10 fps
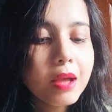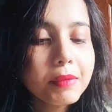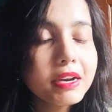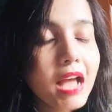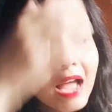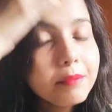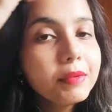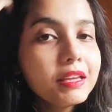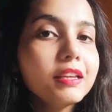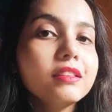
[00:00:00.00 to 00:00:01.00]
But I'm
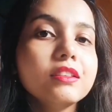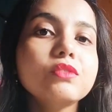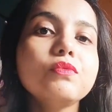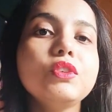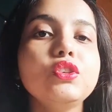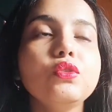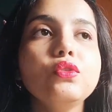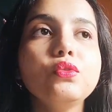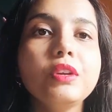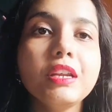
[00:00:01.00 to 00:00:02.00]
making this video
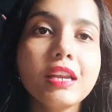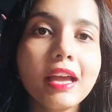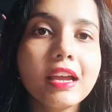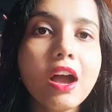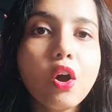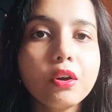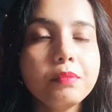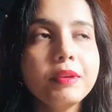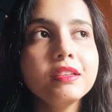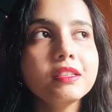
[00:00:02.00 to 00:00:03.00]
during Nika Hot
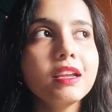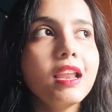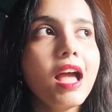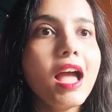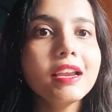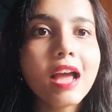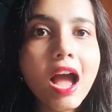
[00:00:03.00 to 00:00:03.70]
Pink sale and